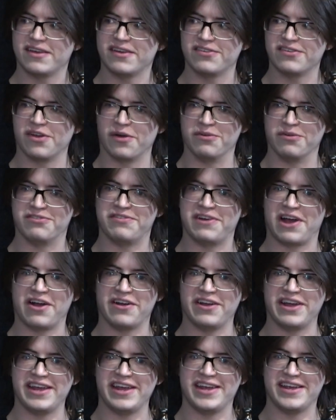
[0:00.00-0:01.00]
So it was
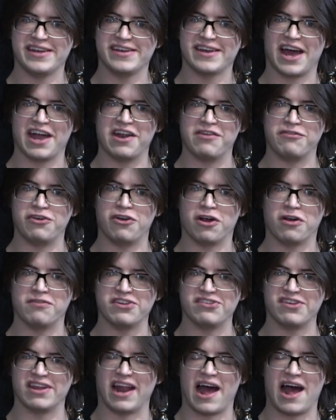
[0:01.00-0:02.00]
very kind of nervous
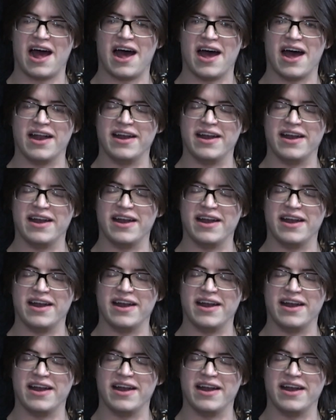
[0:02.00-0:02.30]
and odd.